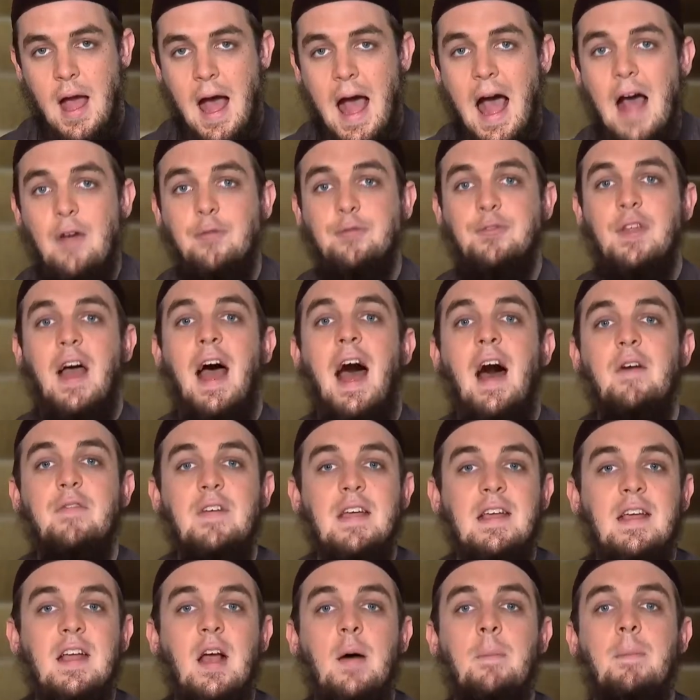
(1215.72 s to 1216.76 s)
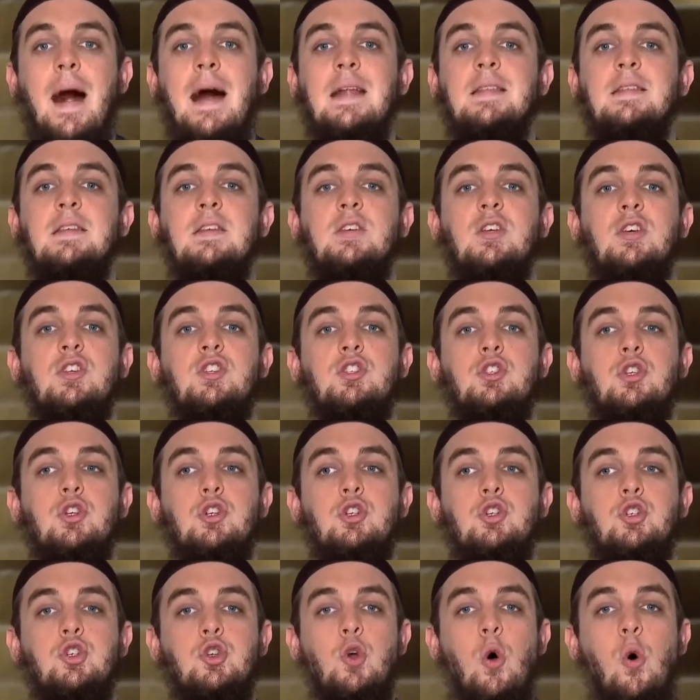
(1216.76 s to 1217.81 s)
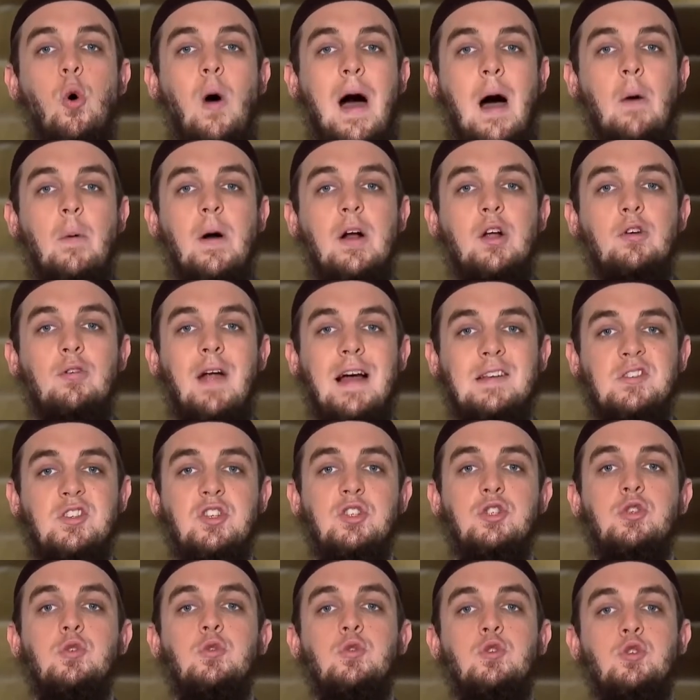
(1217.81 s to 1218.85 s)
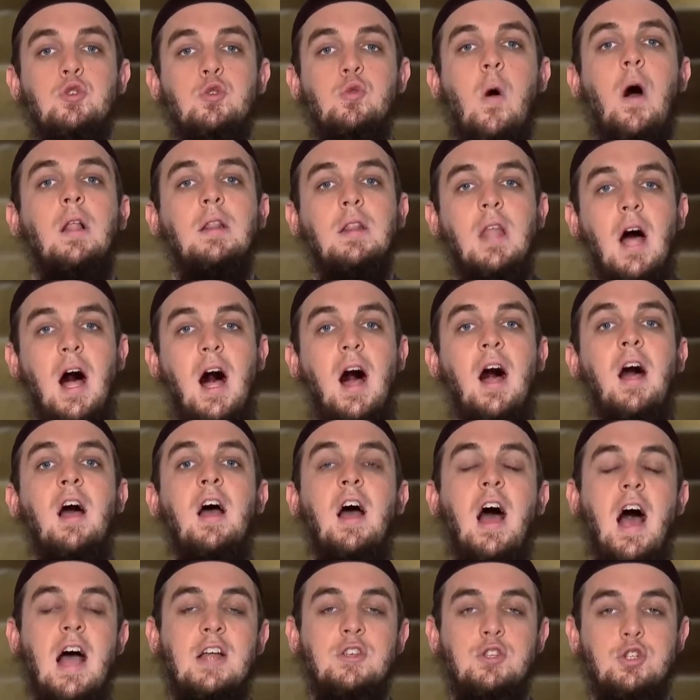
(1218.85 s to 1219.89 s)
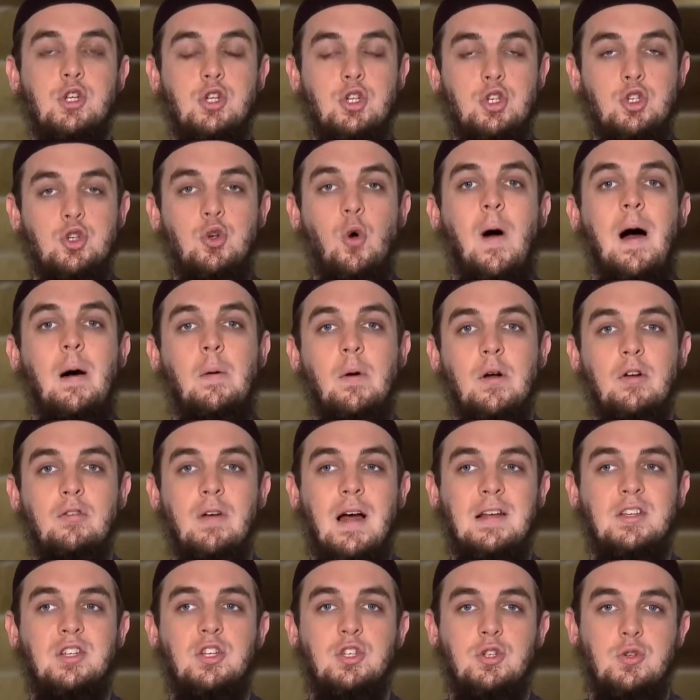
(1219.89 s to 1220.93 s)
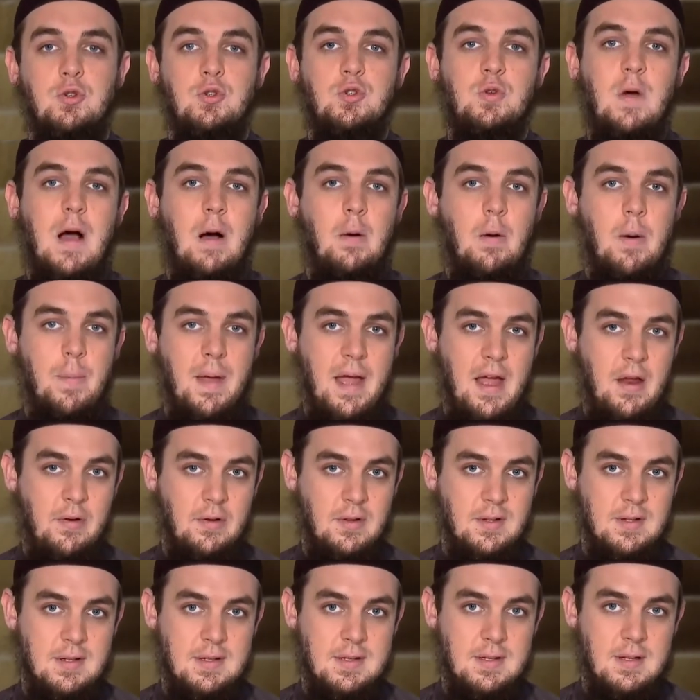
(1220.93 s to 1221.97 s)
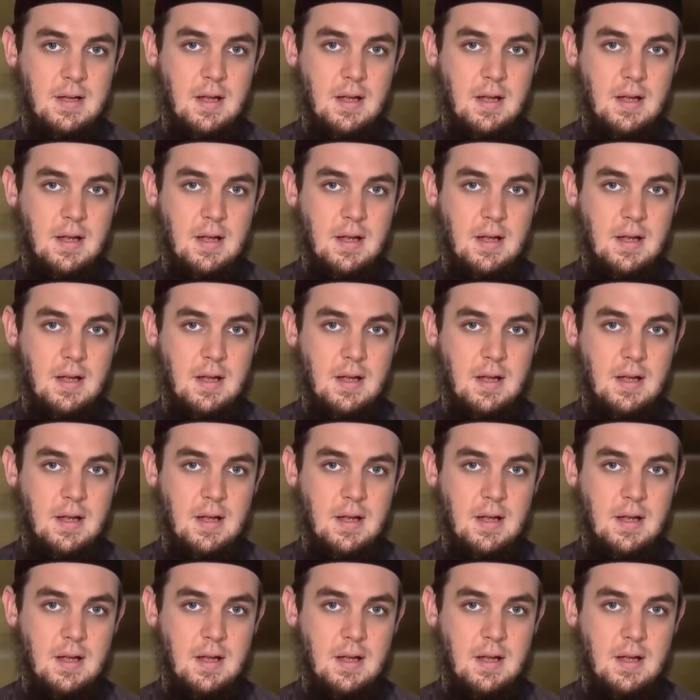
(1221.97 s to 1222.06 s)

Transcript: after having commanded us to show our gratitude to Allah and to show our gratitude to our parents.